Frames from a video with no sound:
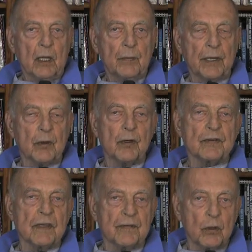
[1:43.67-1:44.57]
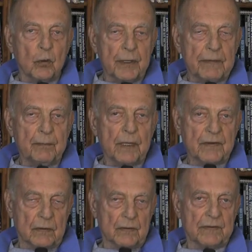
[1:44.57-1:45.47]
because of the weak
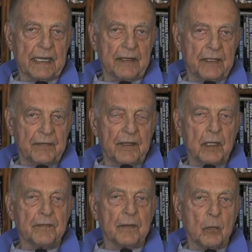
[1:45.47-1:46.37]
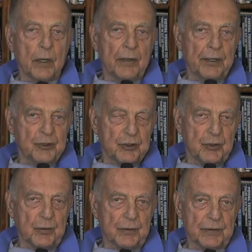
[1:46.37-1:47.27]
muscles that are developed from wearing
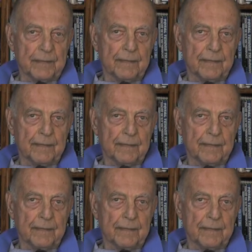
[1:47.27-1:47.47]
shoes.